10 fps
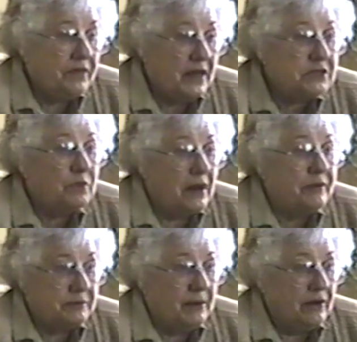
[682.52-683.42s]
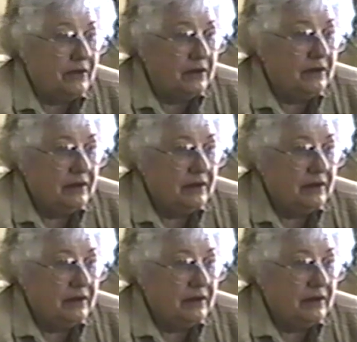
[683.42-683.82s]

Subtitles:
Well, that's when I was married.